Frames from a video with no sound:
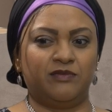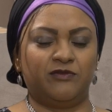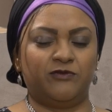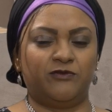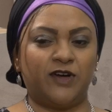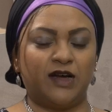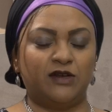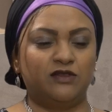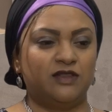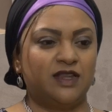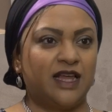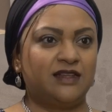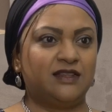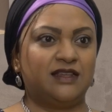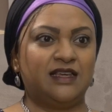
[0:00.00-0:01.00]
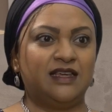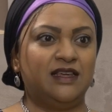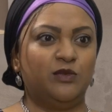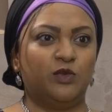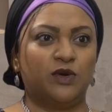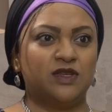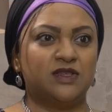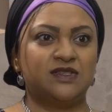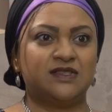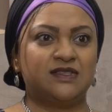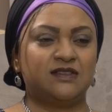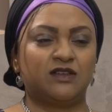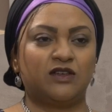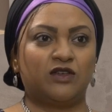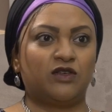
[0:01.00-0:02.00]
found that he
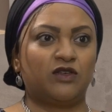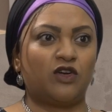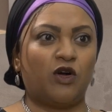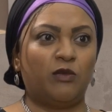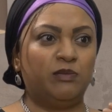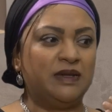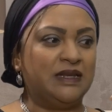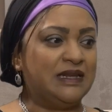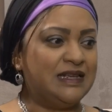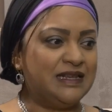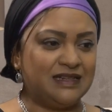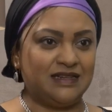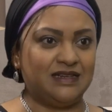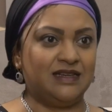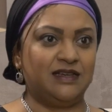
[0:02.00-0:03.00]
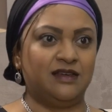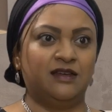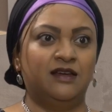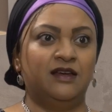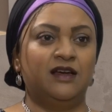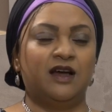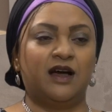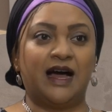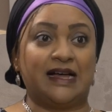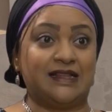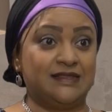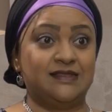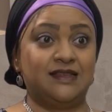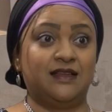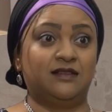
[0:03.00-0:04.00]
was completely
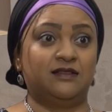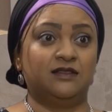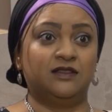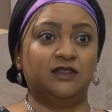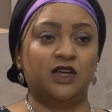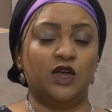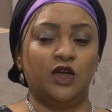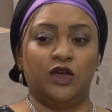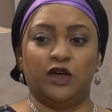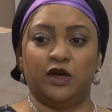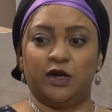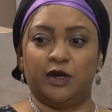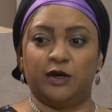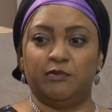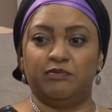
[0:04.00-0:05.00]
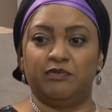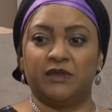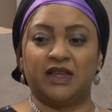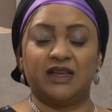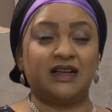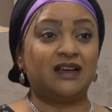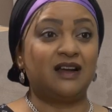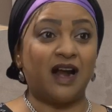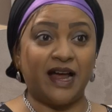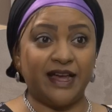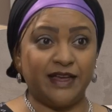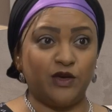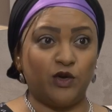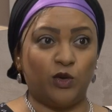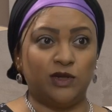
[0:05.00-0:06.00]
unsettled,
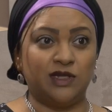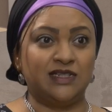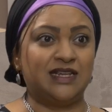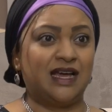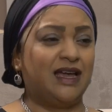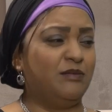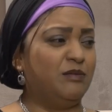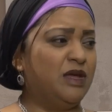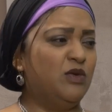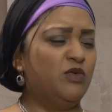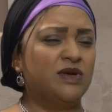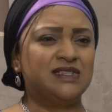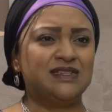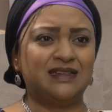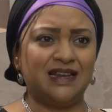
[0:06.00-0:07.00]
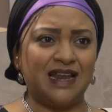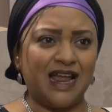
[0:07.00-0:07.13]
crying all the time. He wasn't